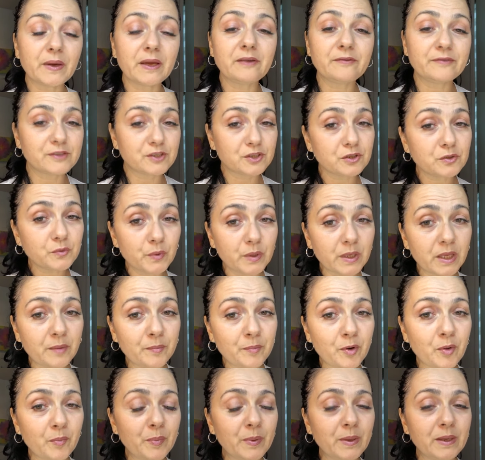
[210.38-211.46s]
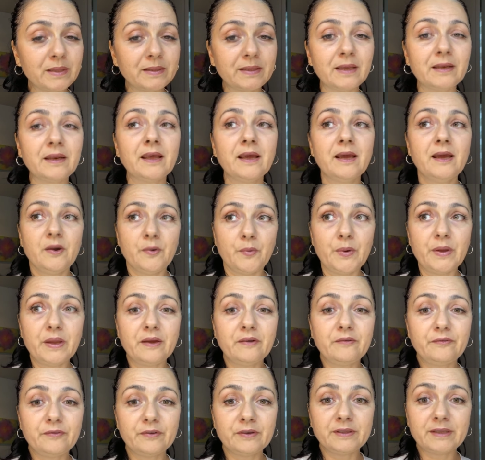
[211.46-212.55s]
Okay, so that's why if it's not working
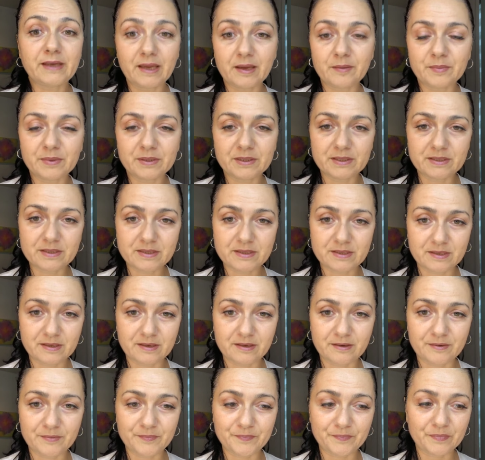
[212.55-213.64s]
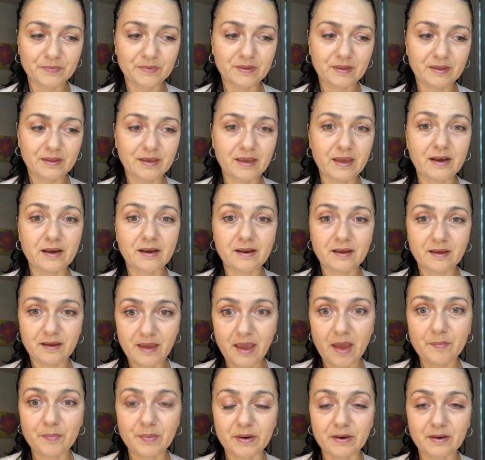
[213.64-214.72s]
properly, then we have diabetes
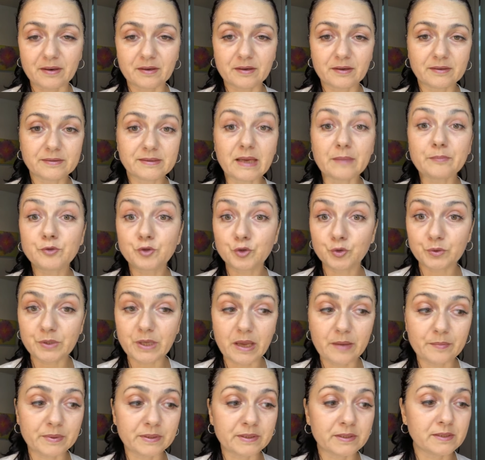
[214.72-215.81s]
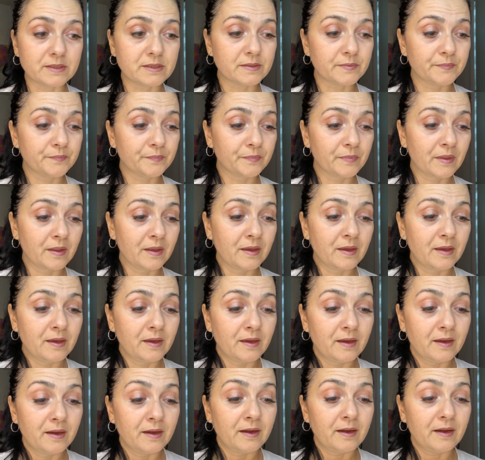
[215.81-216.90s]
can happen, type 2
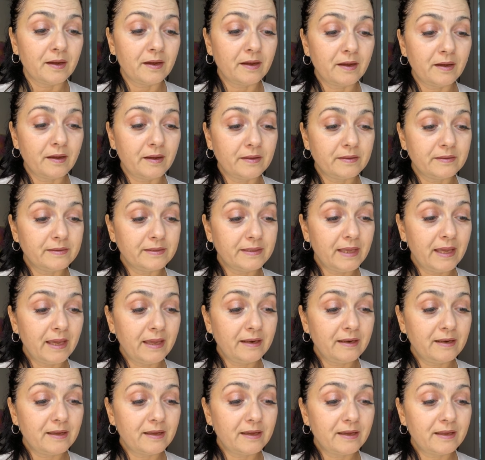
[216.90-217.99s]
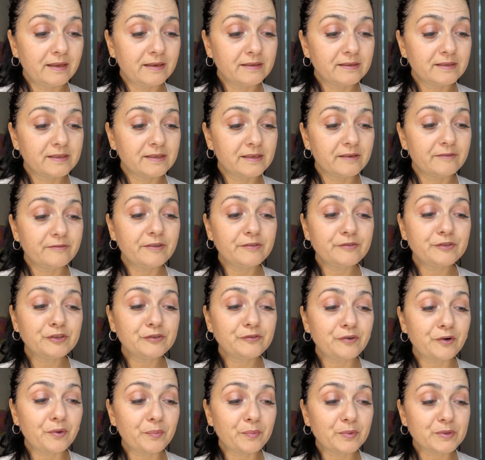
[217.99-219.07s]
diabetes. Then
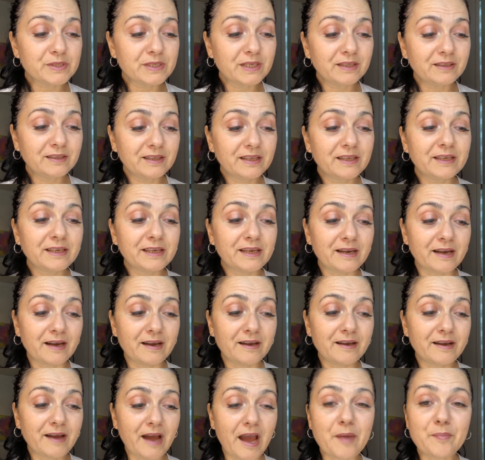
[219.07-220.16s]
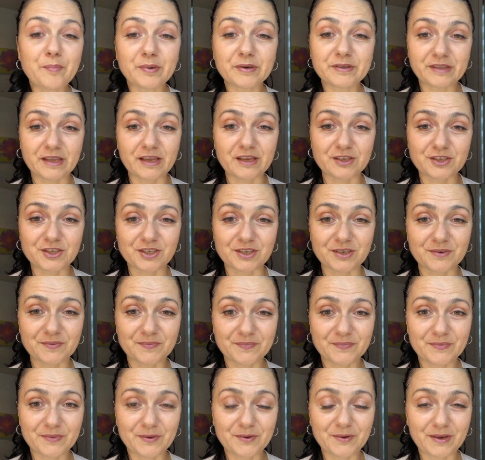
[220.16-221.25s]
54%
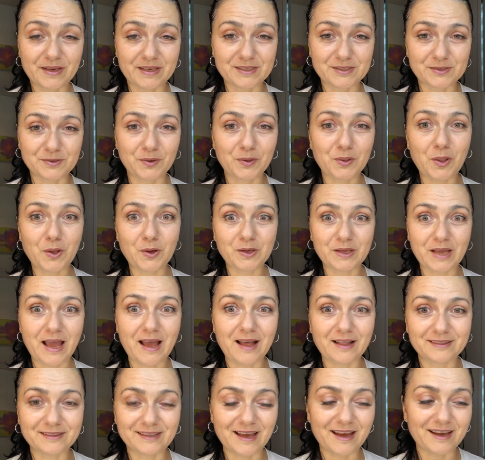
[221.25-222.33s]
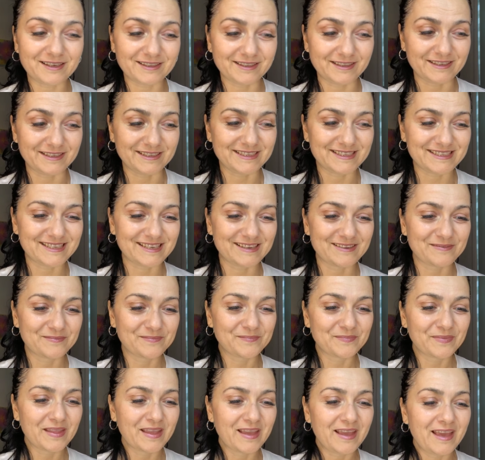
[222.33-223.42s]
hypertension. Okay, so clogged out
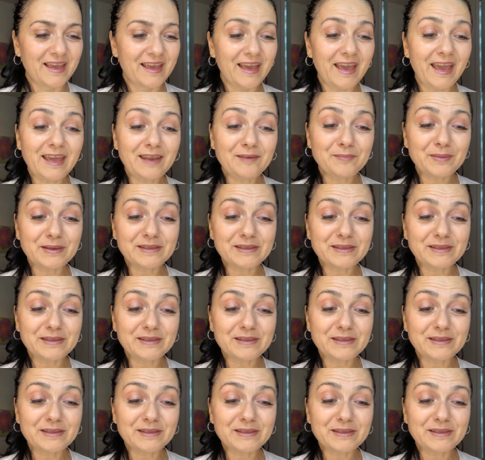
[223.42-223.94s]
arteries.